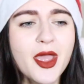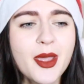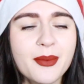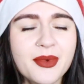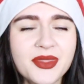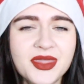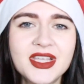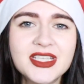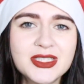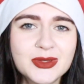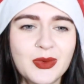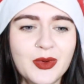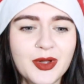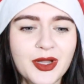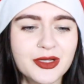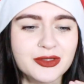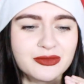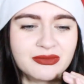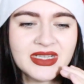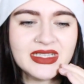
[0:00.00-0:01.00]
But this one, I
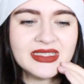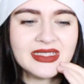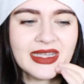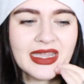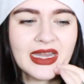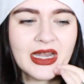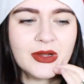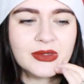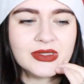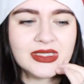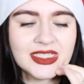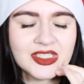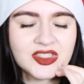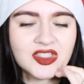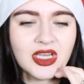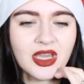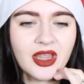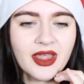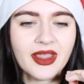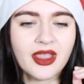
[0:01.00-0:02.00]
was reading it and I was
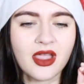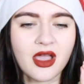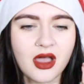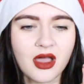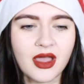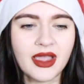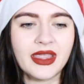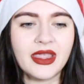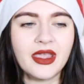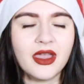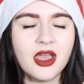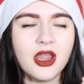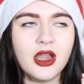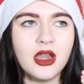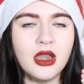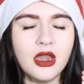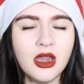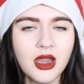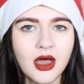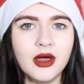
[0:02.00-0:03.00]
literally like, I
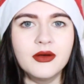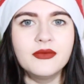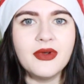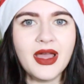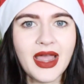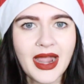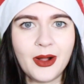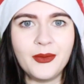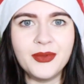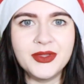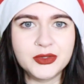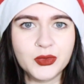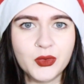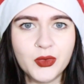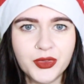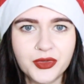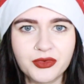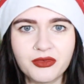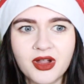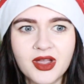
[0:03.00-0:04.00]
love how this
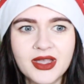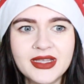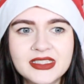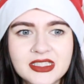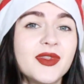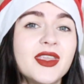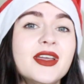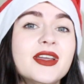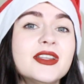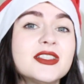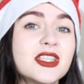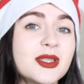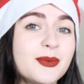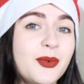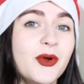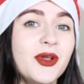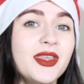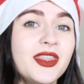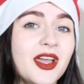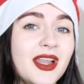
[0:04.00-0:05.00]
author writes. To the
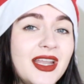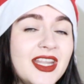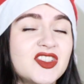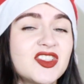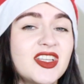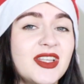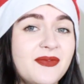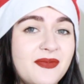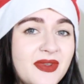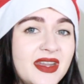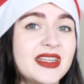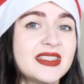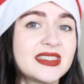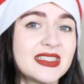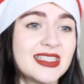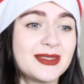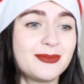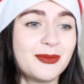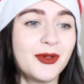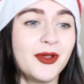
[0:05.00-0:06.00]
point that I literally finished
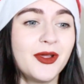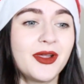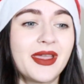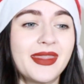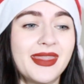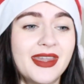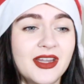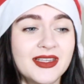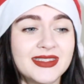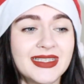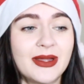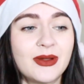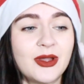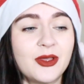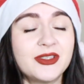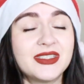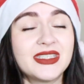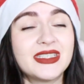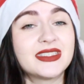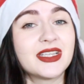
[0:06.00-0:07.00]
this book and then I
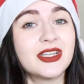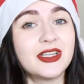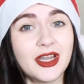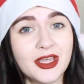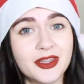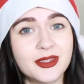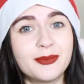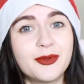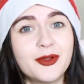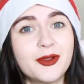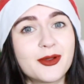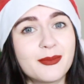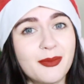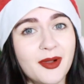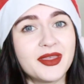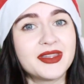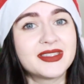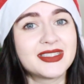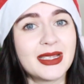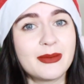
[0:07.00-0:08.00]
downloaded another book
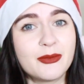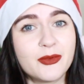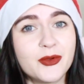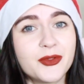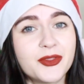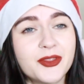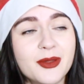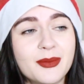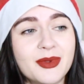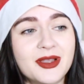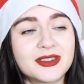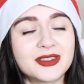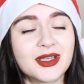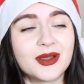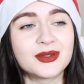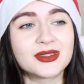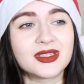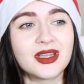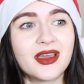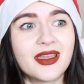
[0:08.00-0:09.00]
by the same author because I
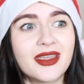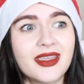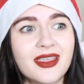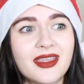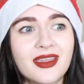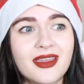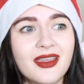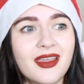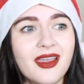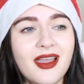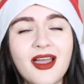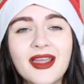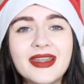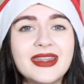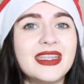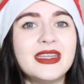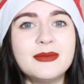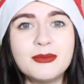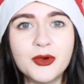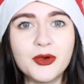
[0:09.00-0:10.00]
was like, I
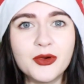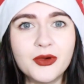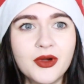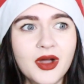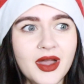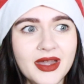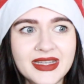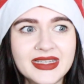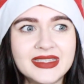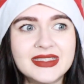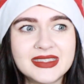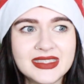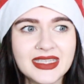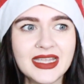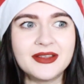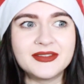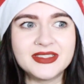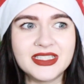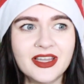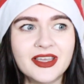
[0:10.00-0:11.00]
need more. I need to see
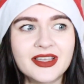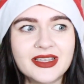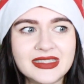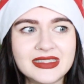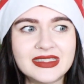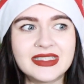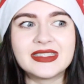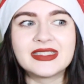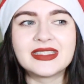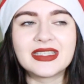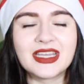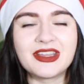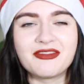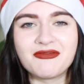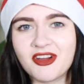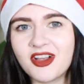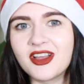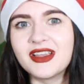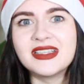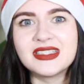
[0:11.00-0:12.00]
if she like consistently
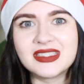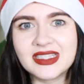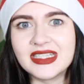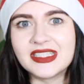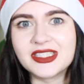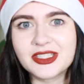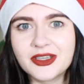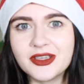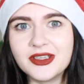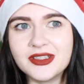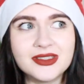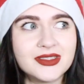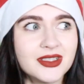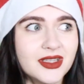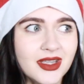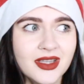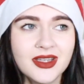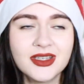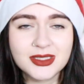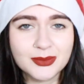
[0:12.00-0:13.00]
writes this good.
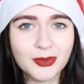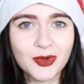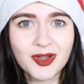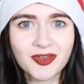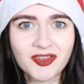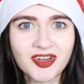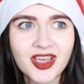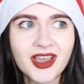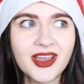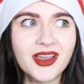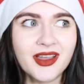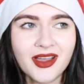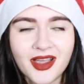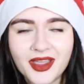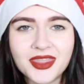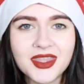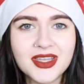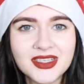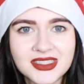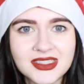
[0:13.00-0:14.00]
Spoiler alert, I
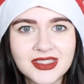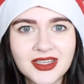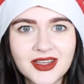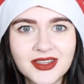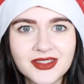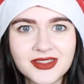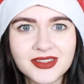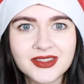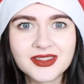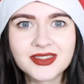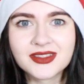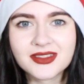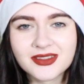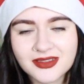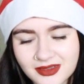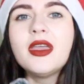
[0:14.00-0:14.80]
think she does.